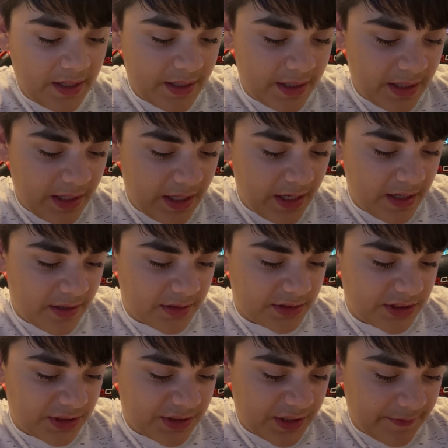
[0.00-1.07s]
Let's
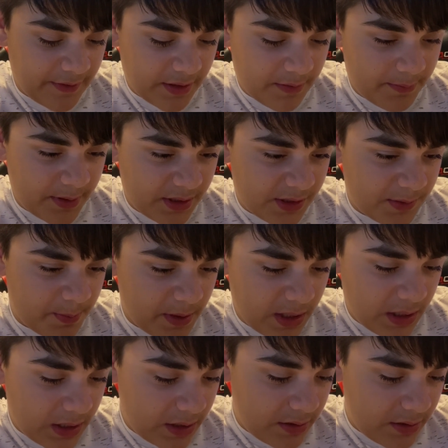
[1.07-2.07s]
just see if I can beat this bot.